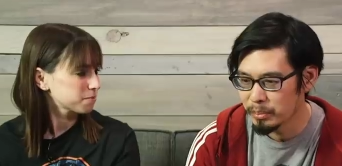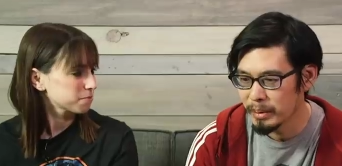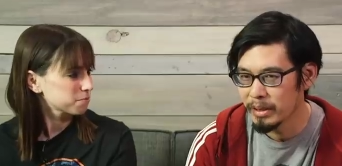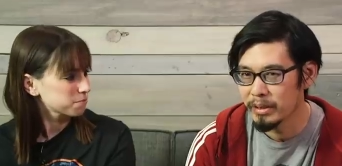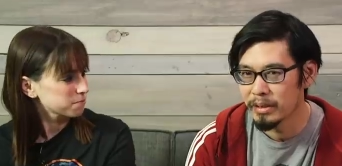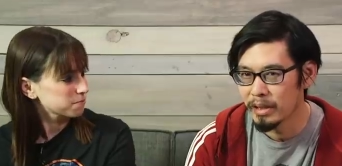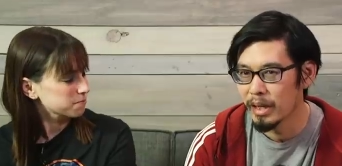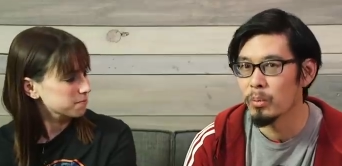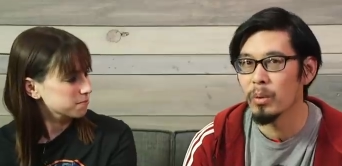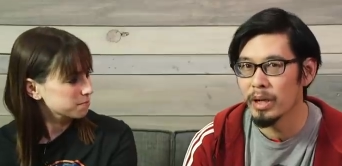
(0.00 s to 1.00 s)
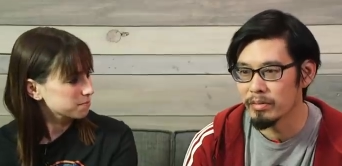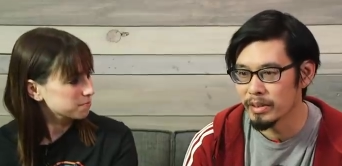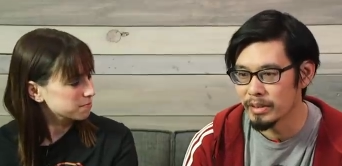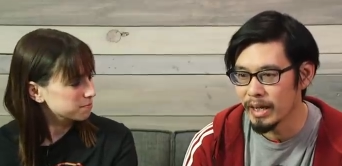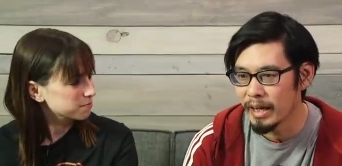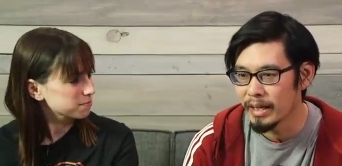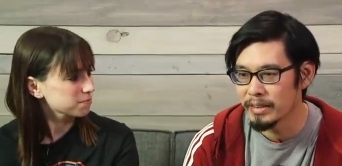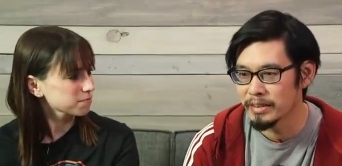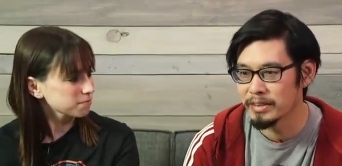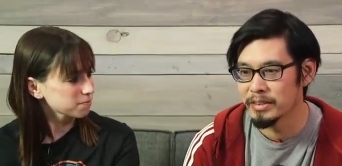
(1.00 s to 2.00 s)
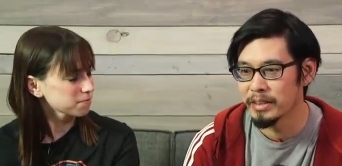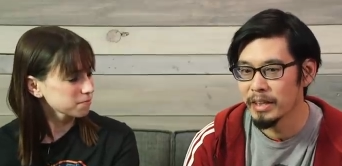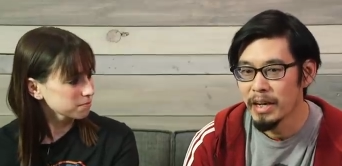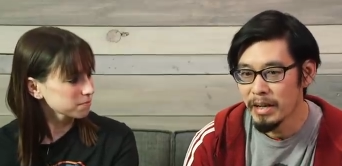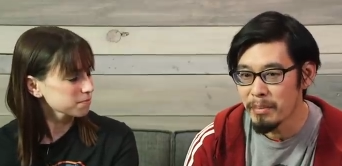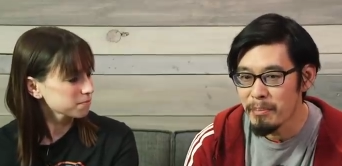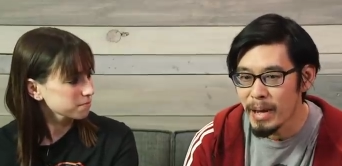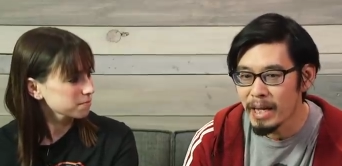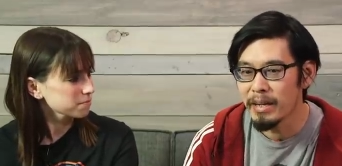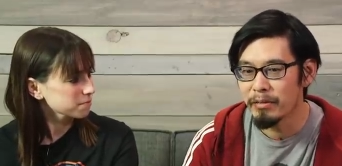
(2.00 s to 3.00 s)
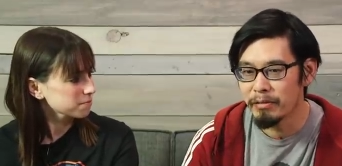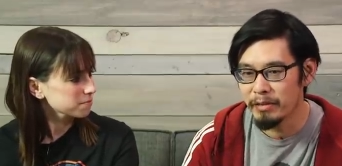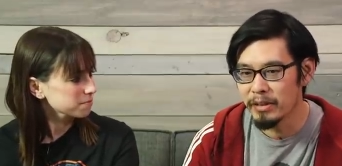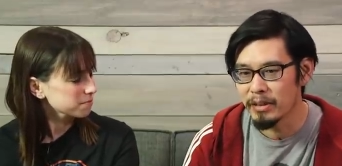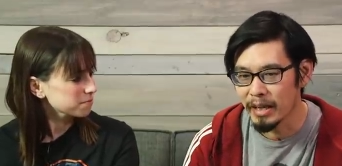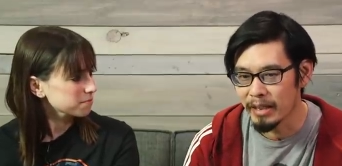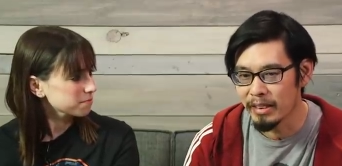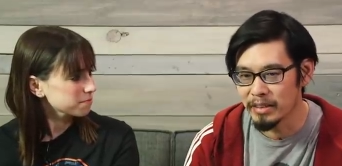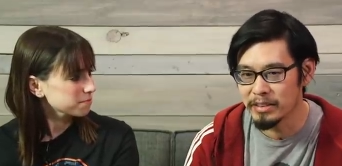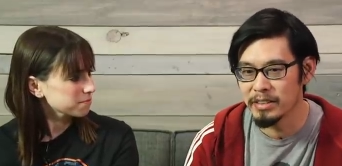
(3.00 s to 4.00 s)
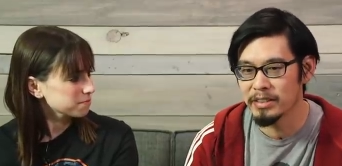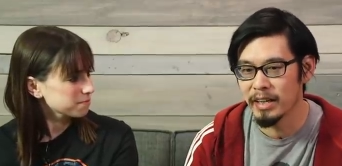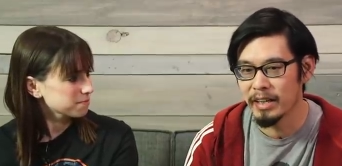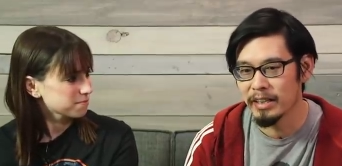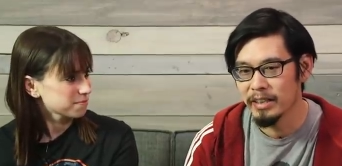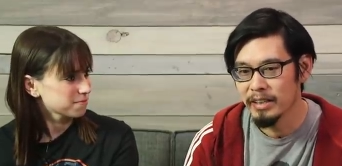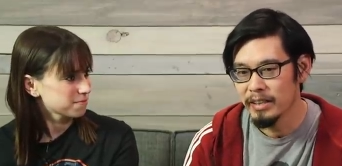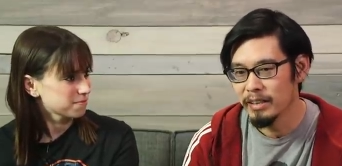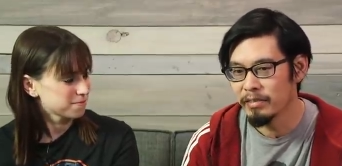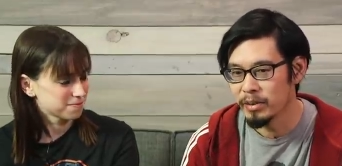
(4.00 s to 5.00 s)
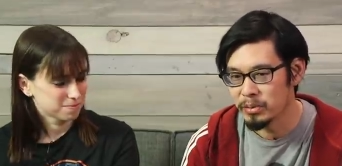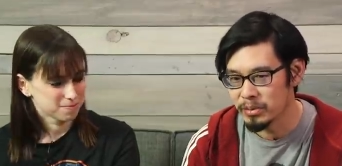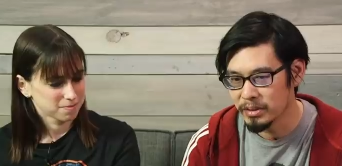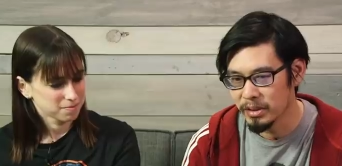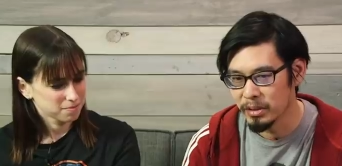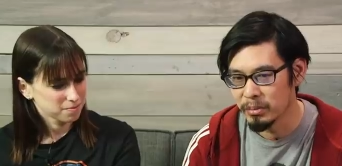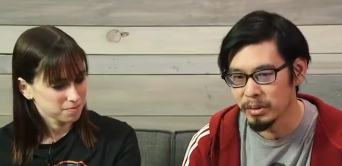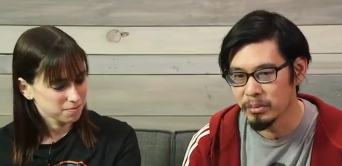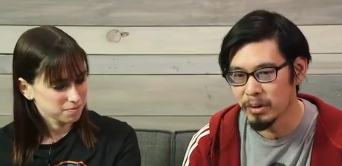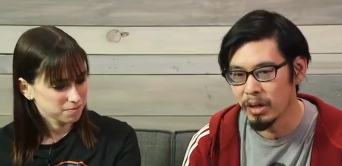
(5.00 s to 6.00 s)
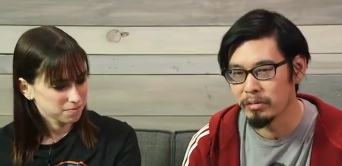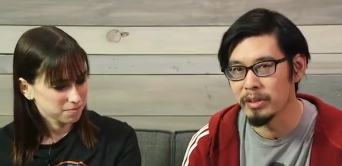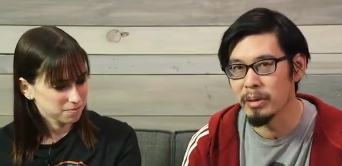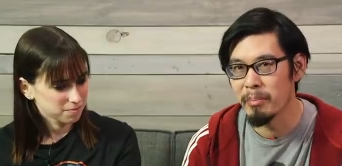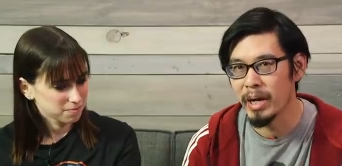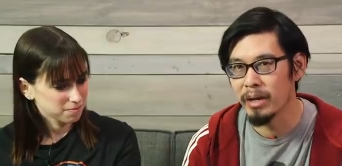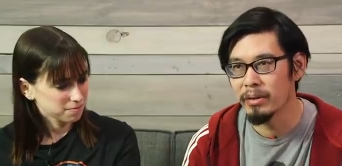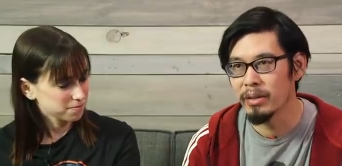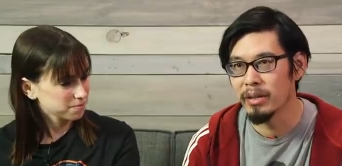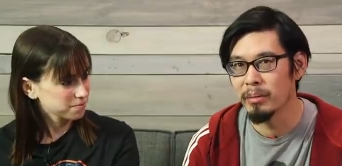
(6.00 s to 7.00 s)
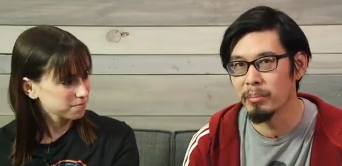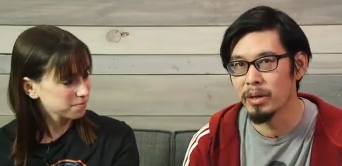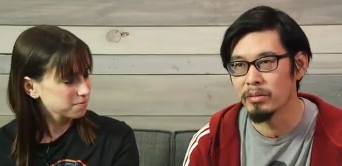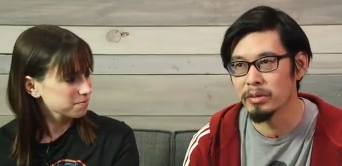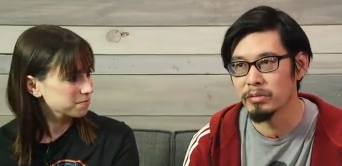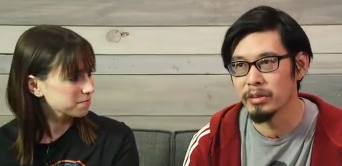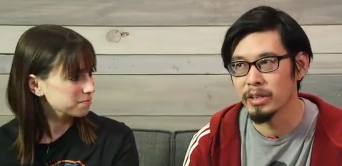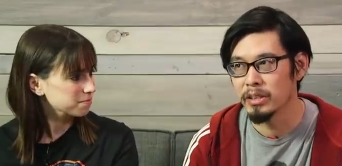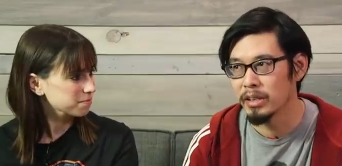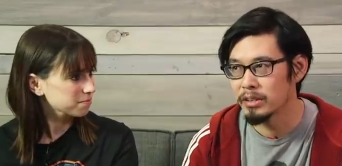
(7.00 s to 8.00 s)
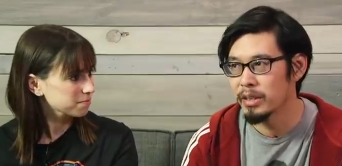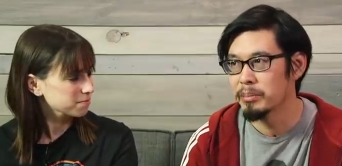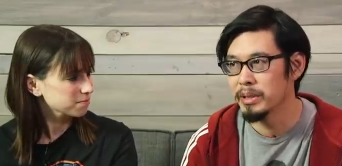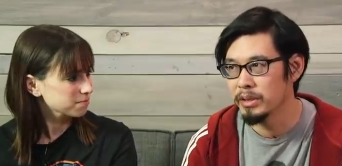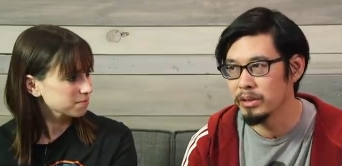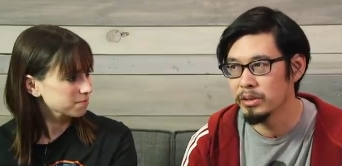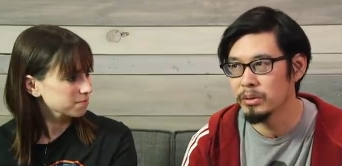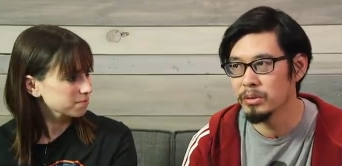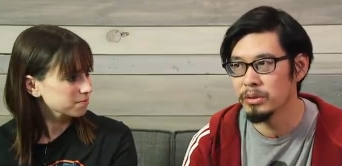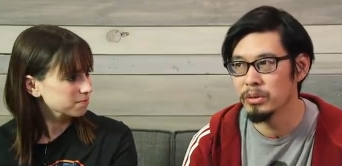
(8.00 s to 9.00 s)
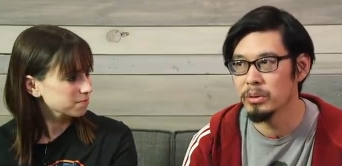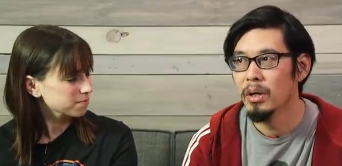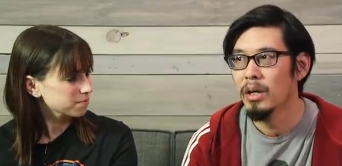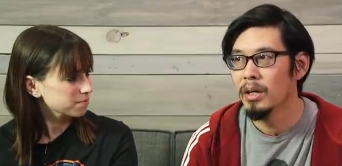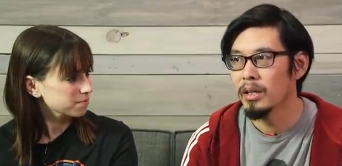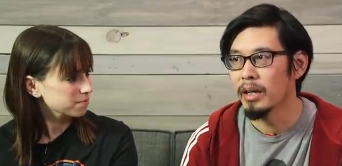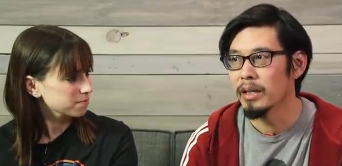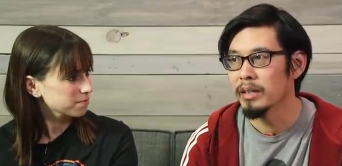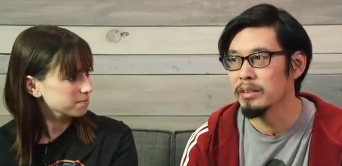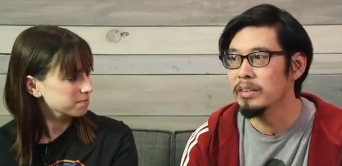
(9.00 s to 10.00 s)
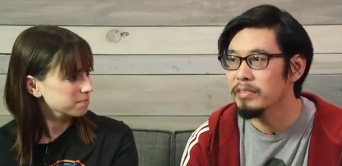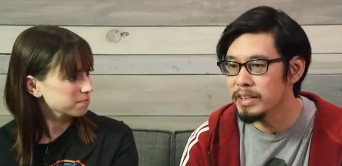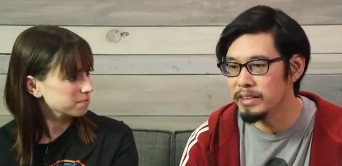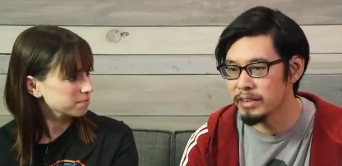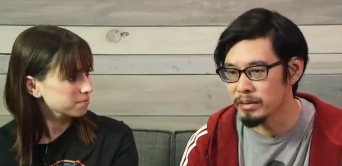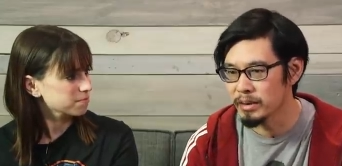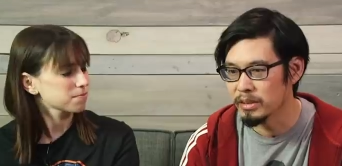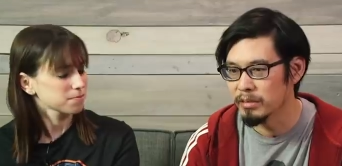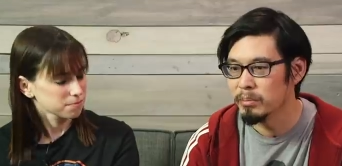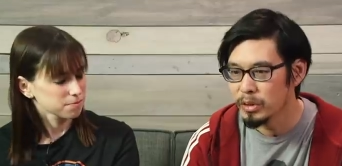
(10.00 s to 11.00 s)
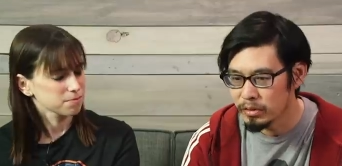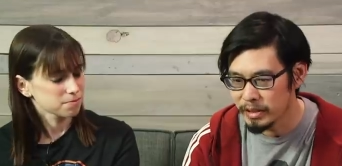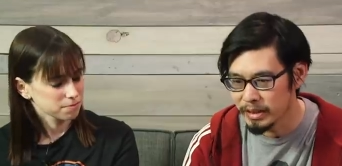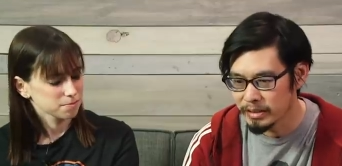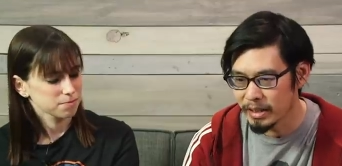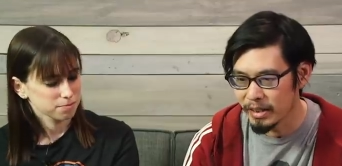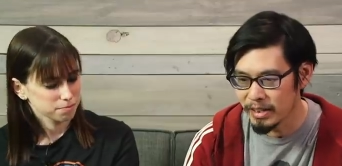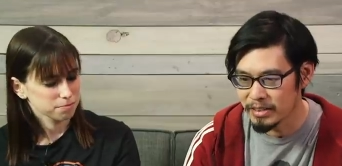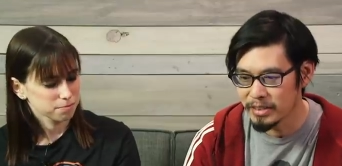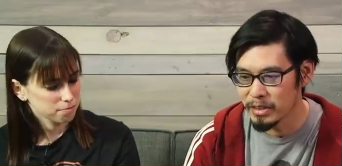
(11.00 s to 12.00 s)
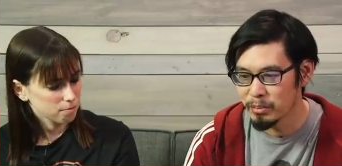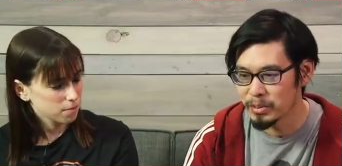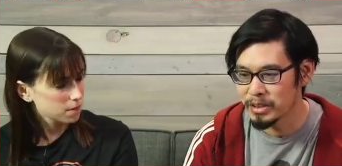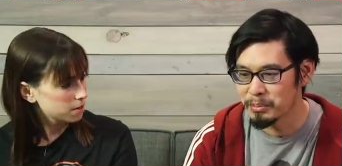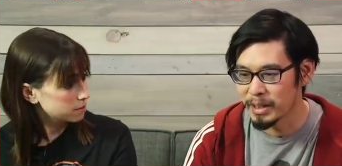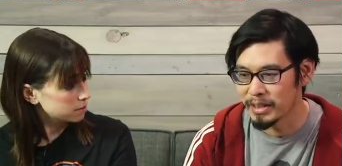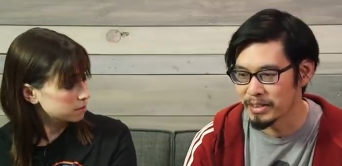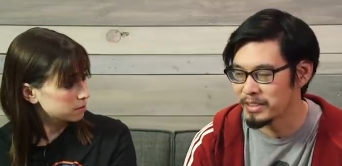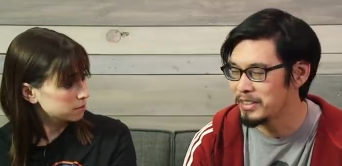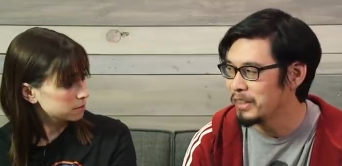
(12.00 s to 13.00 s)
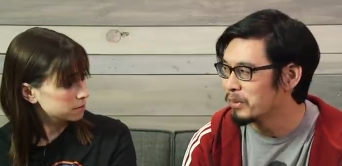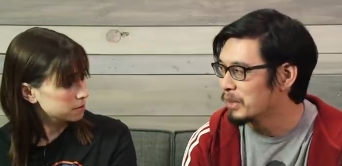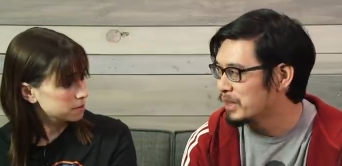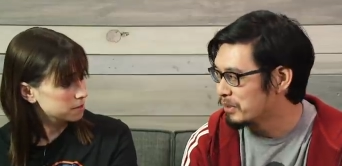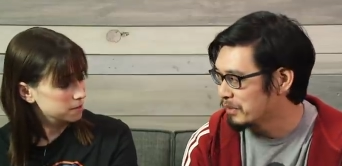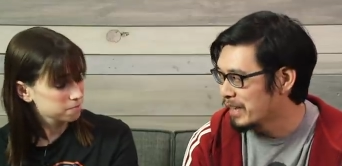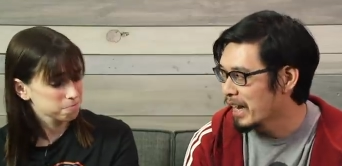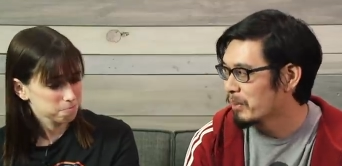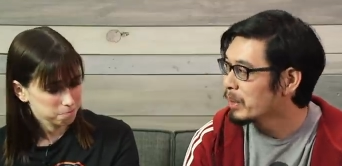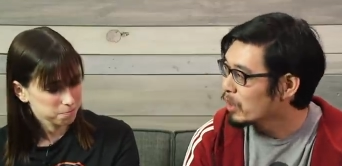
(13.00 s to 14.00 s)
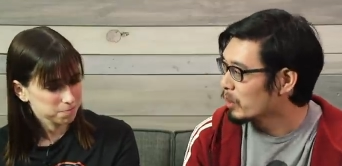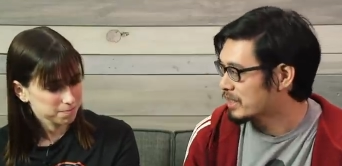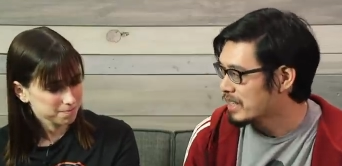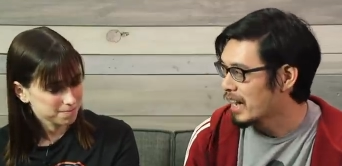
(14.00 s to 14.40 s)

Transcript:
Speaker 1: repeated the line, whatever it takes. It's just like, it made it feel like this is like if this was, you know, we, we often compare the Marvel franchise, the MCU, to like a TV series of movies that this scene almost seems like a series finale. We know it's